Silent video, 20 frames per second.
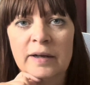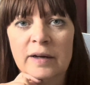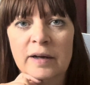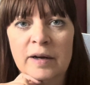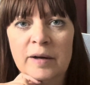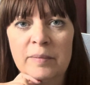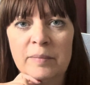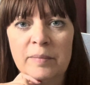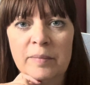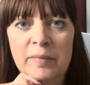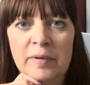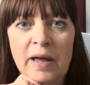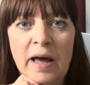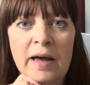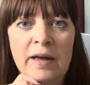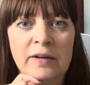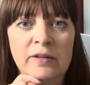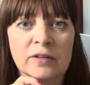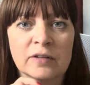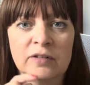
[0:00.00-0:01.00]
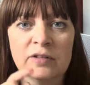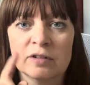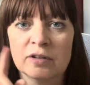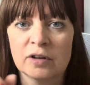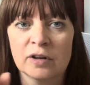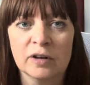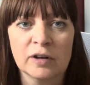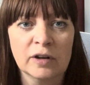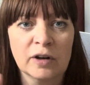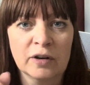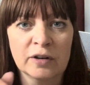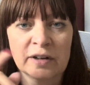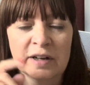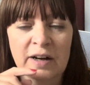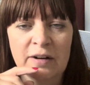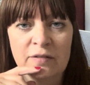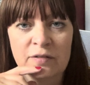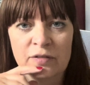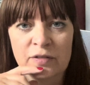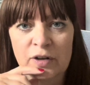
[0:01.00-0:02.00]
and you can go and
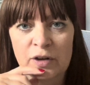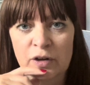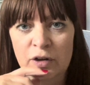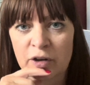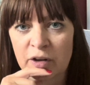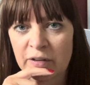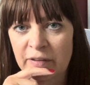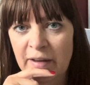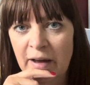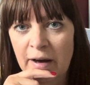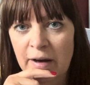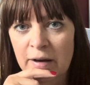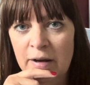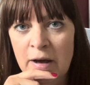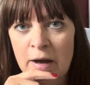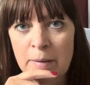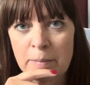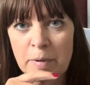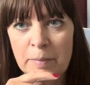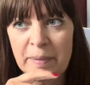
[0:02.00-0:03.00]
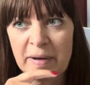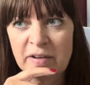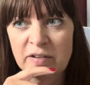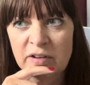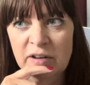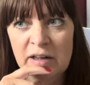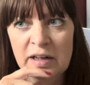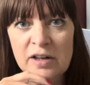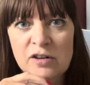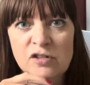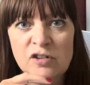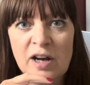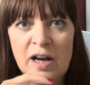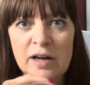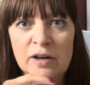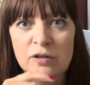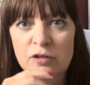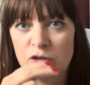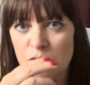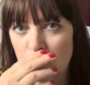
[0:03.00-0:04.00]
have a look at that. But basically challenge